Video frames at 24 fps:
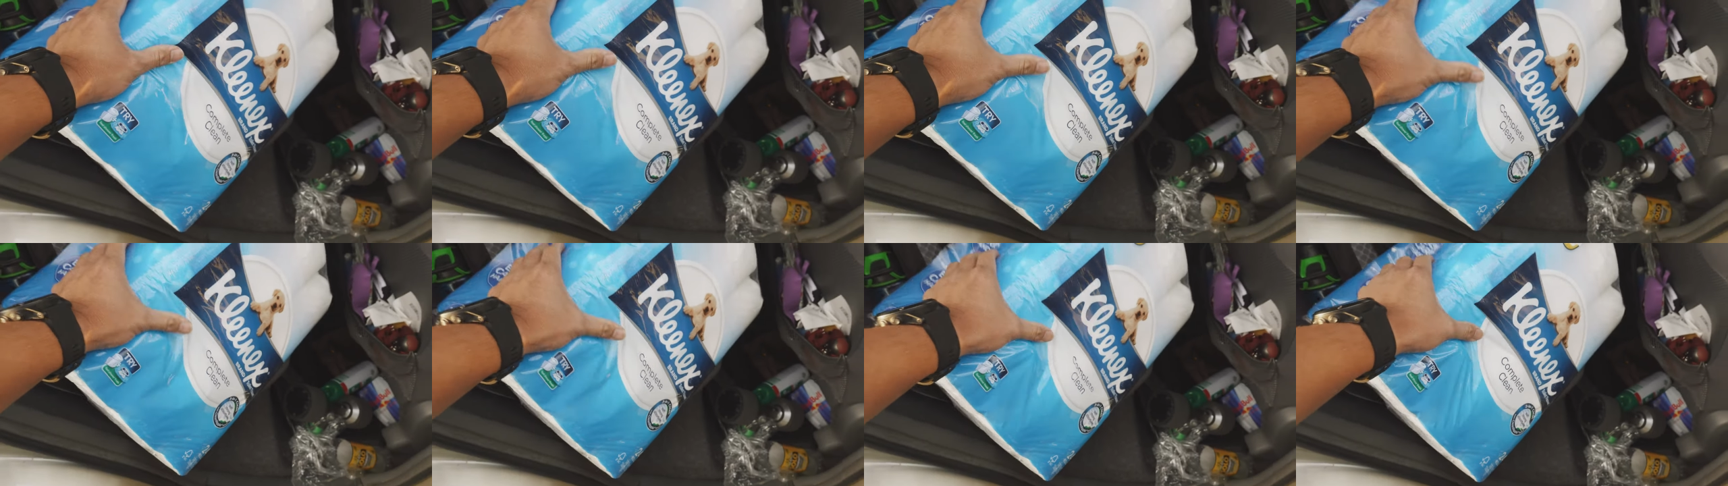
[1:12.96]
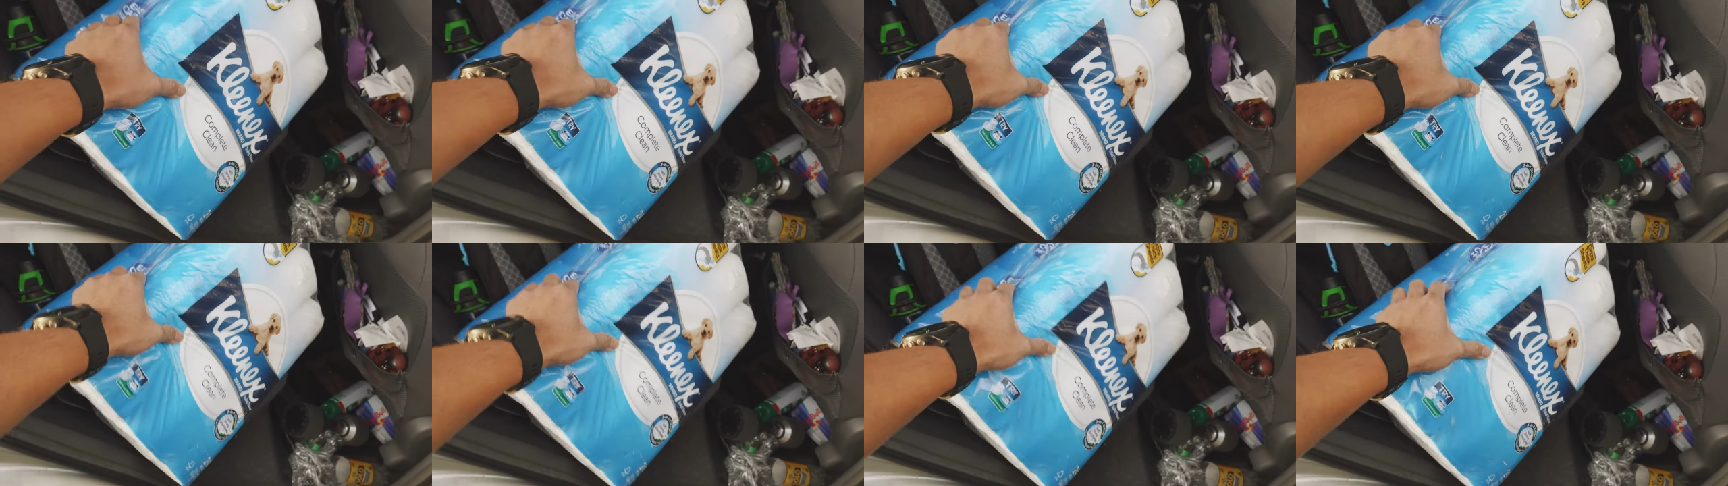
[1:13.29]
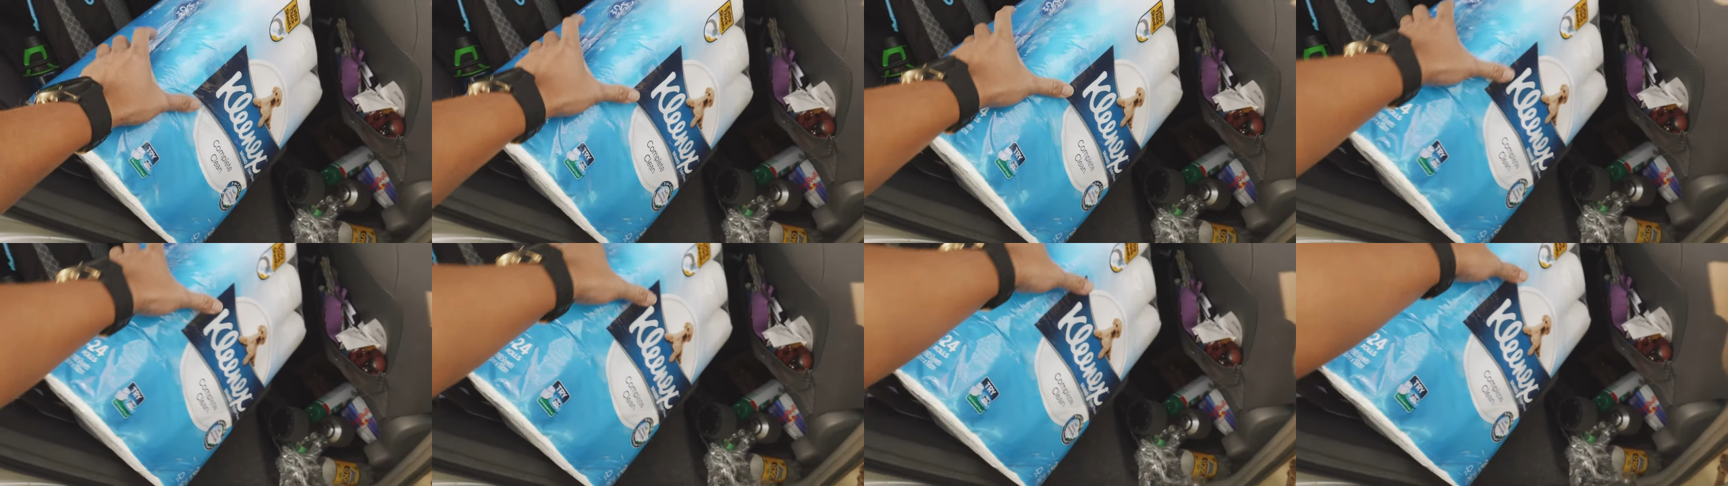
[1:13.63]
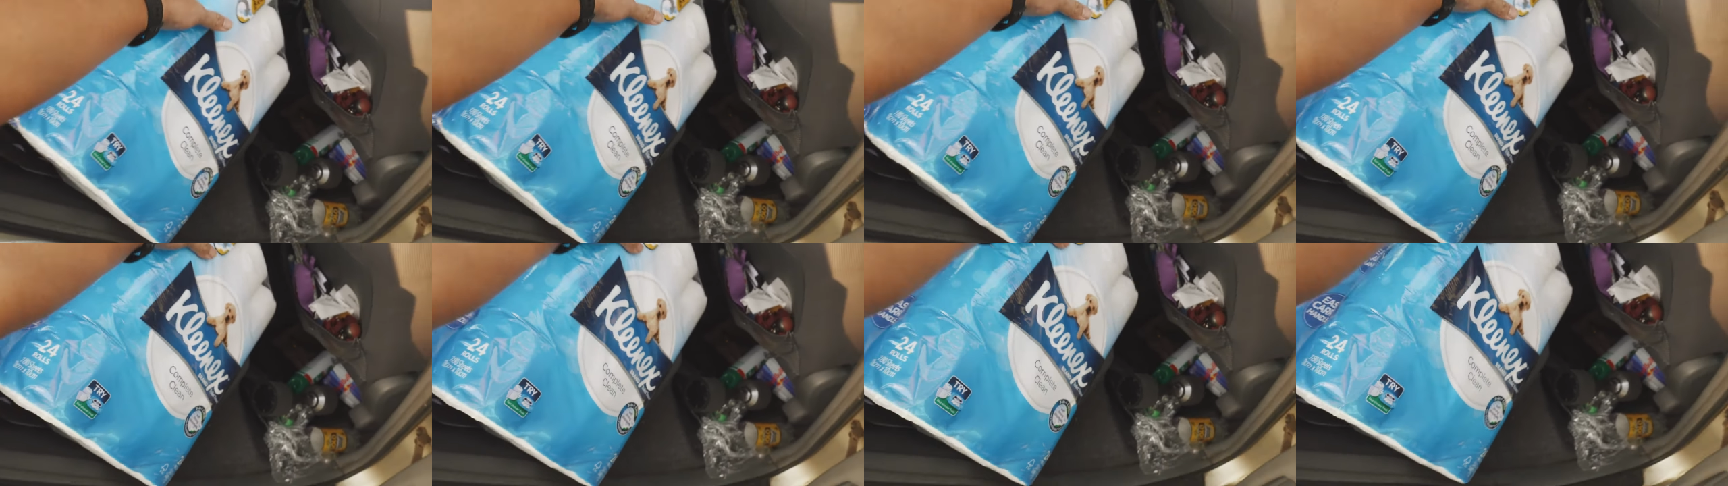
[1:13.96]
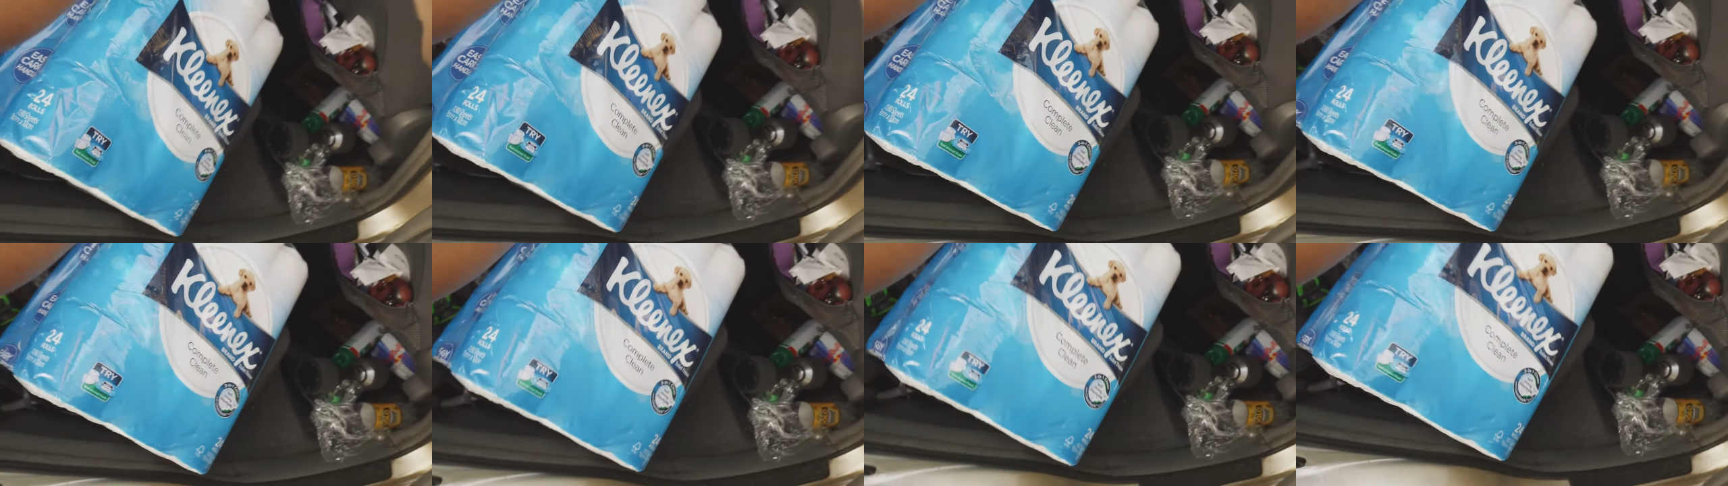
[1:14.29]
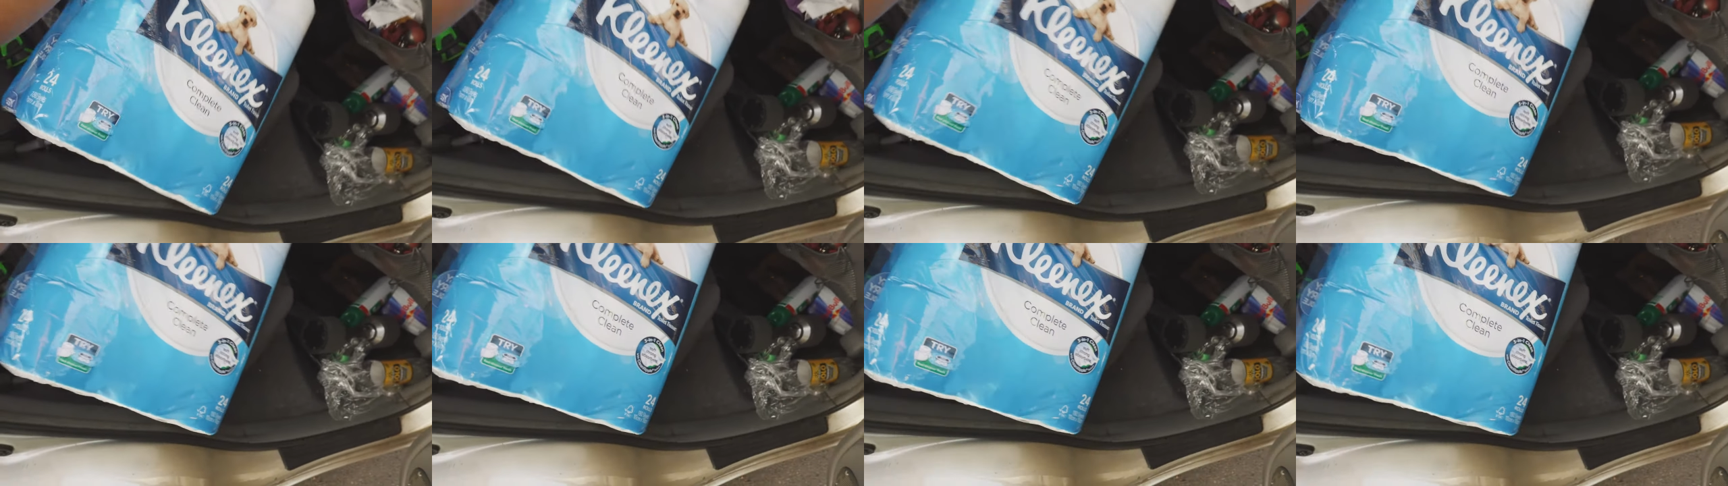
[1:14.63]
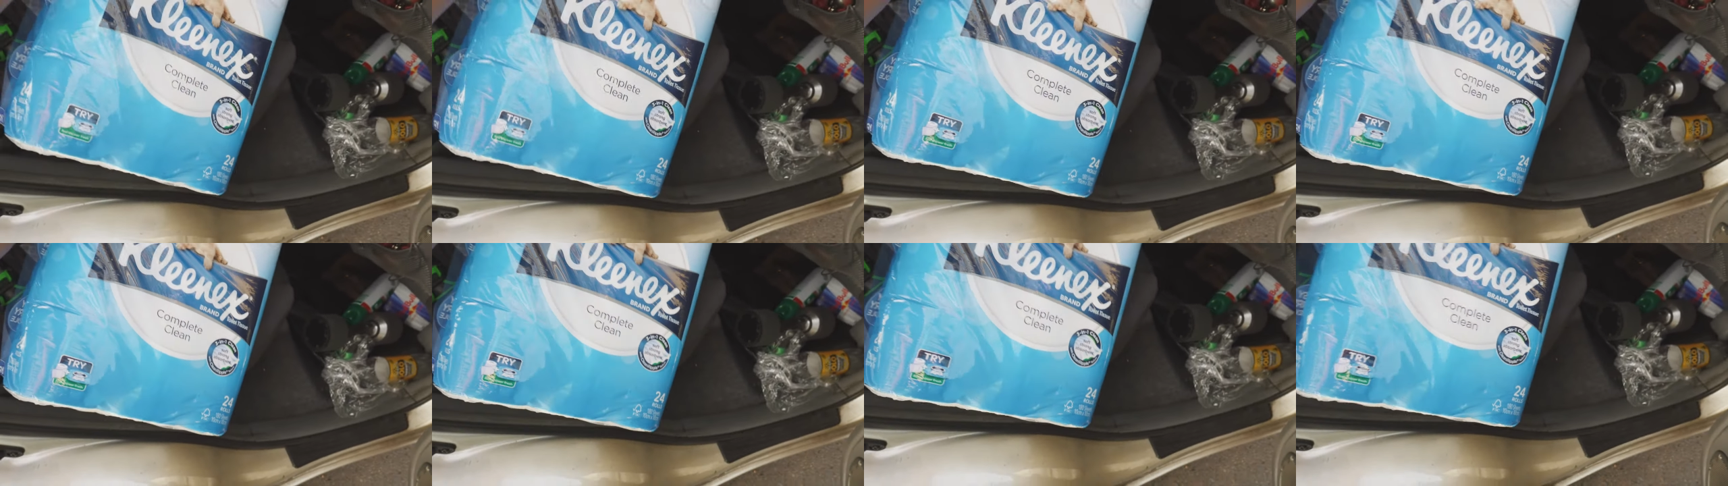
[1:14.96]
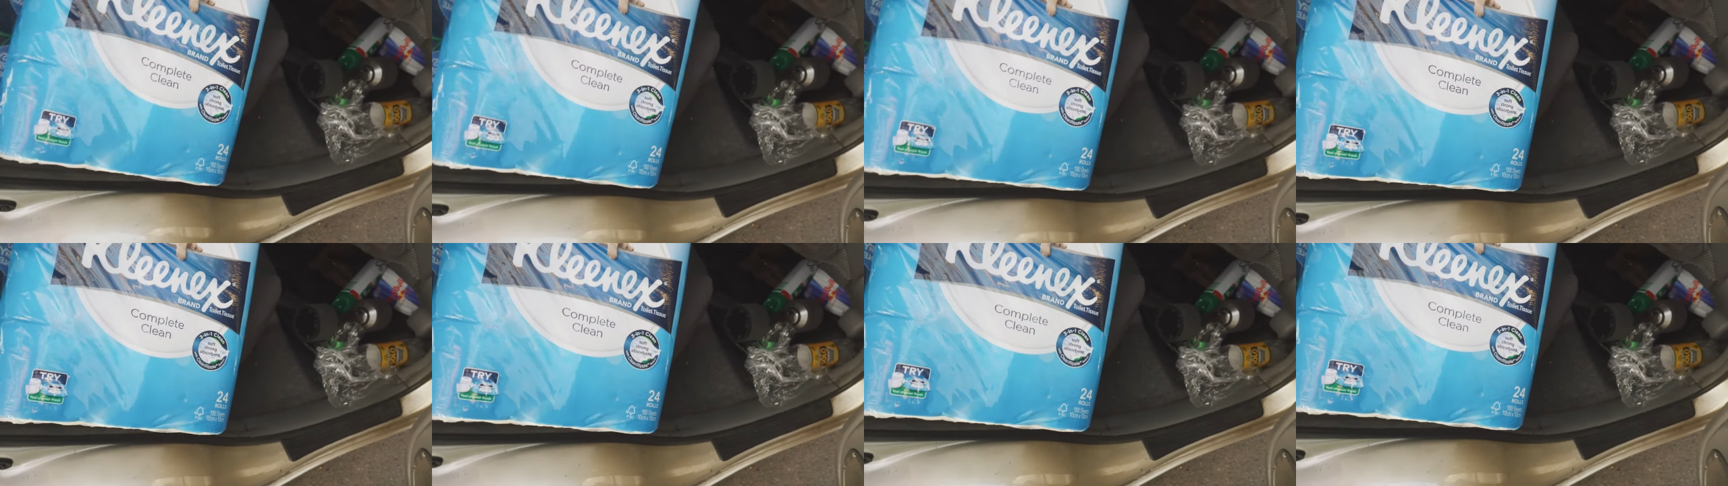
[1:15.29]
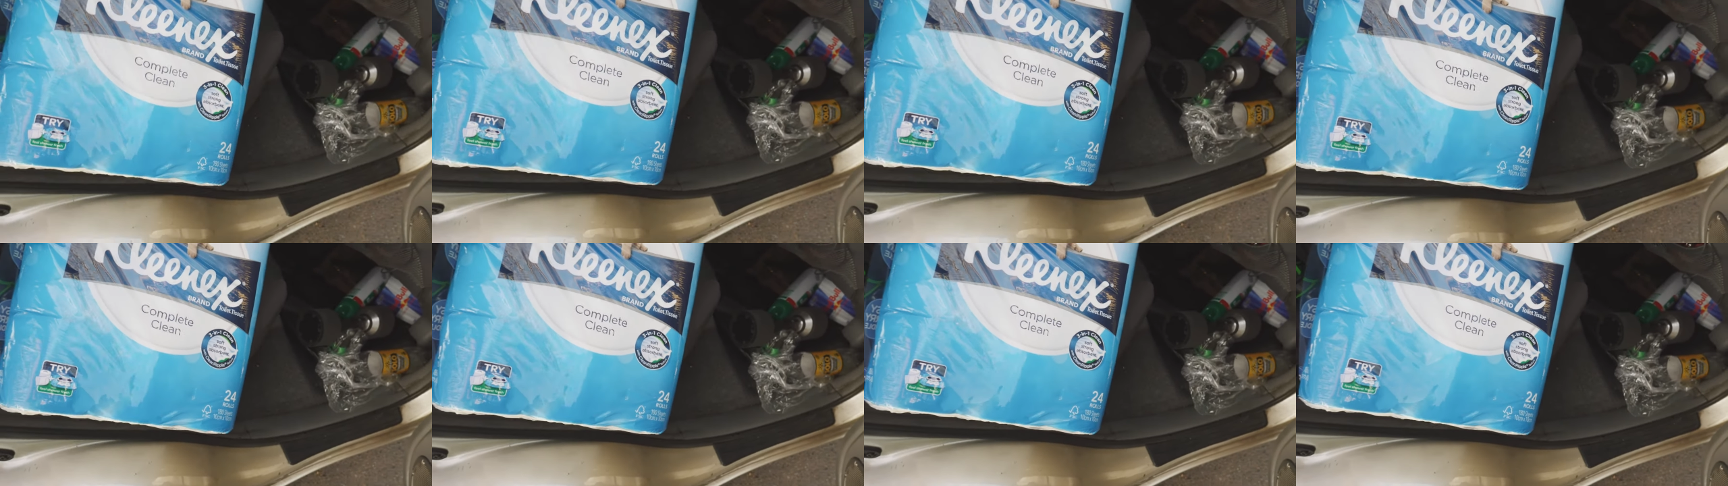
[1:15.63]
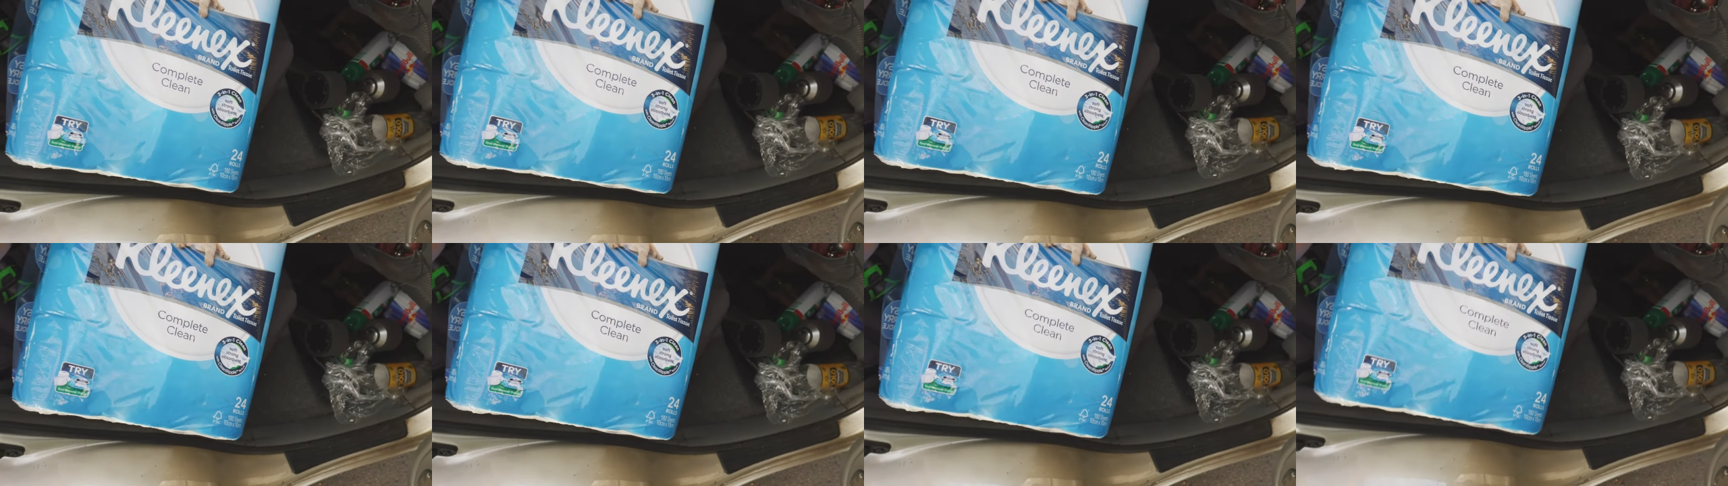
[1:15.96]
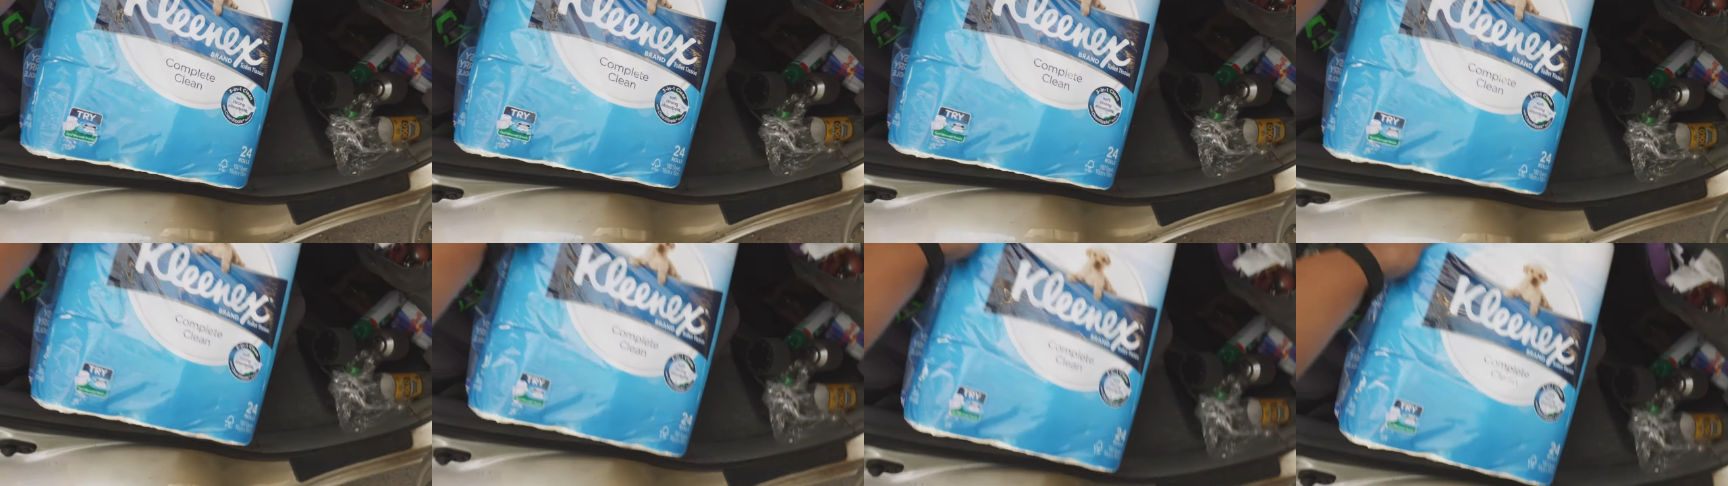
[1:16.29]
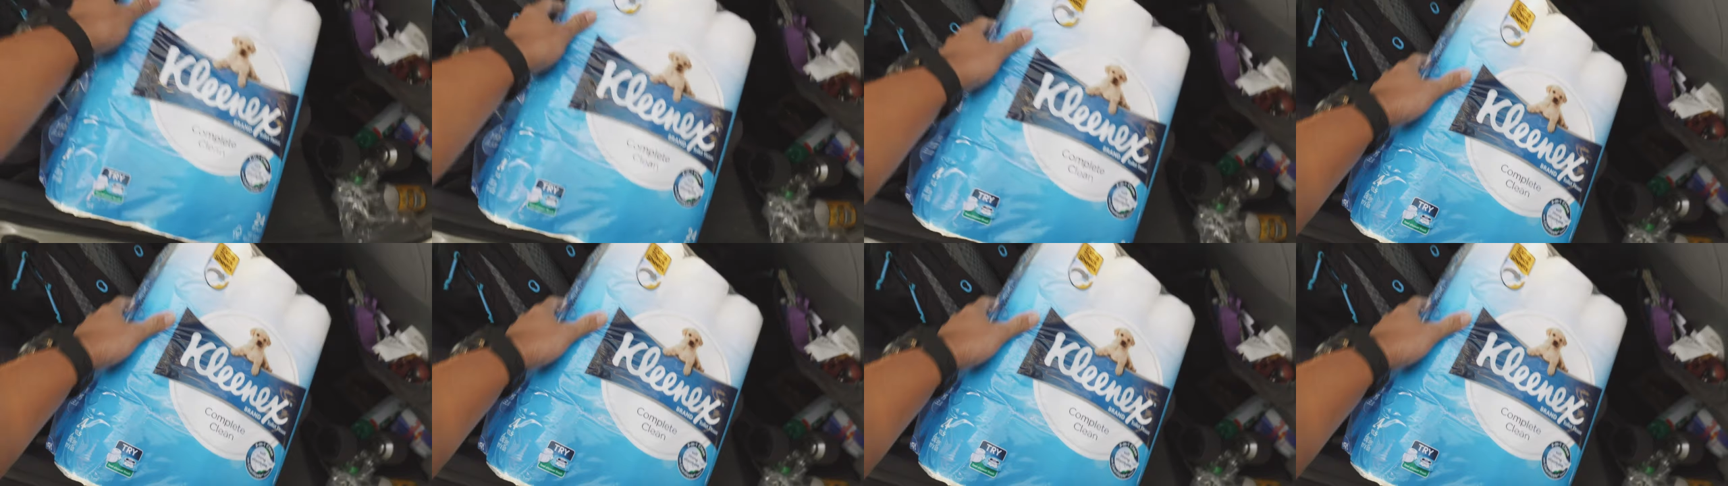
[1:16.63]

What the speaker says: No face is visible, so there are no lips to read.